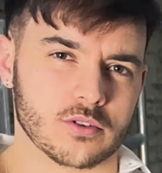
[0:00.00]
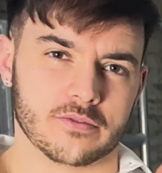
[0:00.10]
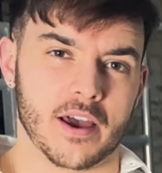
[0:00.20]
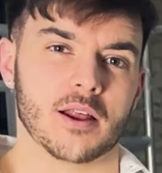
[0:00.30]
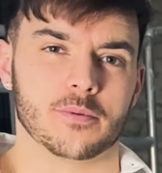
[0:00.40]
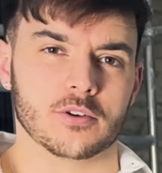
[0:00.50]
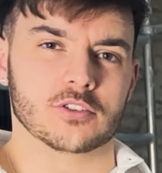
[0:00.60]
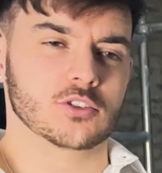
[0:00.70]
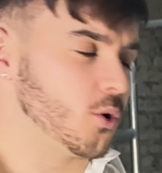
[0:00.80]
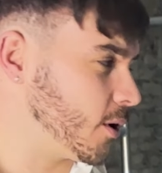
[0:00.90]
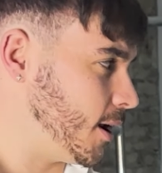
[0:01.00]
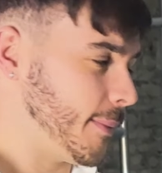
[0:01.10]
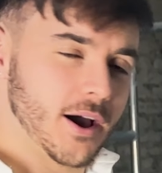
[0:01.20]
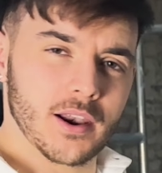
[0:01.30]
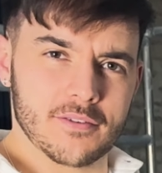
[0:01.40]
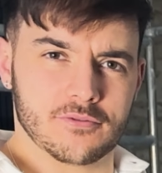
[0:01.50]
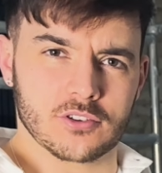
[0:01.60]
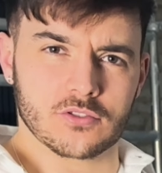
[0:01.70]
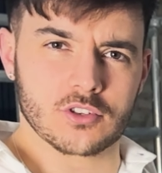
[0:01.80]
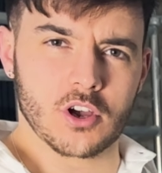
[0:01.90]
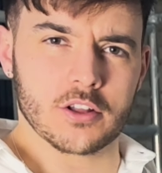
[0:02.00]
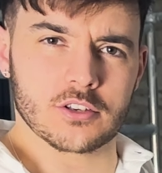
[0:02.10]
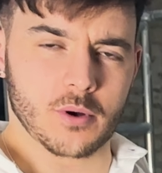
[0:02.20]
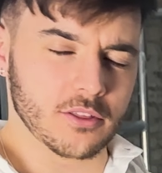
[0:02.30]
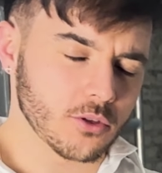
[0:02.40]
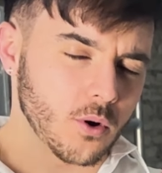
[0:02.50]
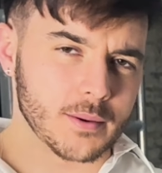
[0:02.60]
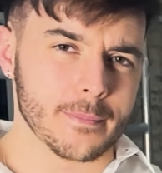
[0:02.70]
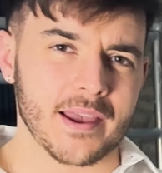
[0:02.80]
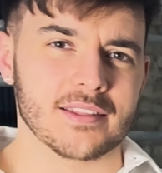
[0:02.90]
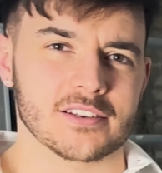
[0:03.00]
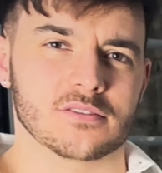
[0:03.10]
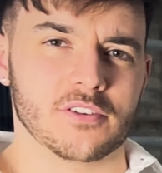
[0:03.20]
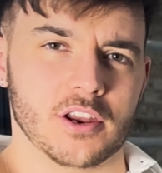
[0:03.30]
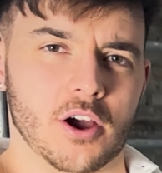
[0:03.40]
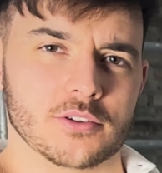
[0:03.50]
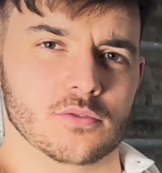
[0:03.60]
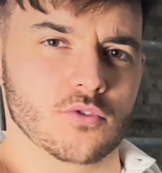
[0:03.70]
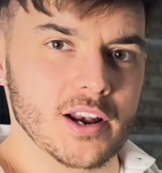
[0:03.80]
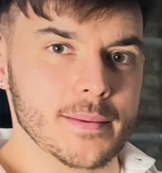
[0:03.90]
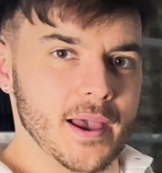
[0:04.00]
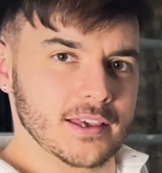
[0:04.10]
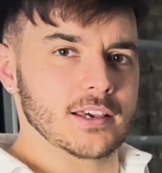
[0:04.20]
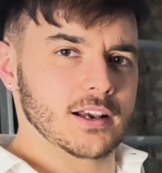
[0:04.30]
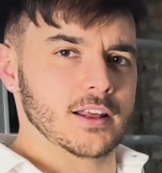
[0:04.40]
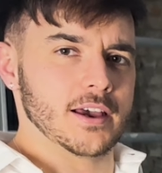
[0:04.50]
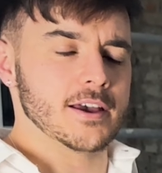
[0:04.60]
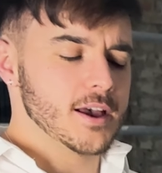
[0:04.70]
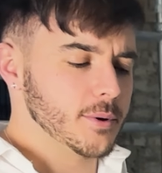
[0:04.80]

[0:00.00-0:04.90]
developers talking about leverage returns, so I thought I'd make this video to really make it clear,